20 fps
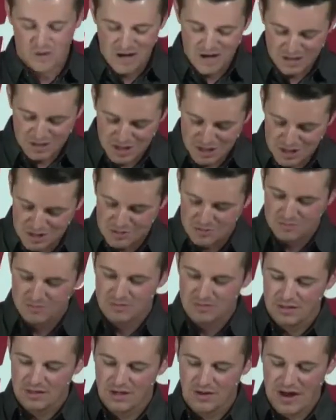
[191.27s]
we're not just,
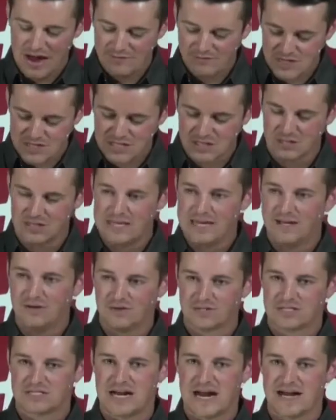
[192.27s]
you know, have this
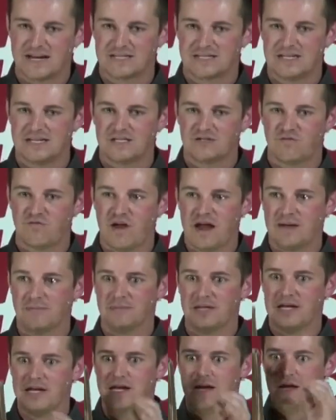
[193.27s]
legal status in His
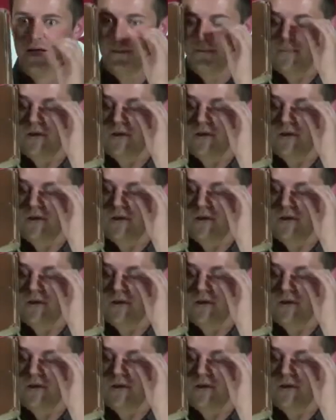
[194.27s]
family,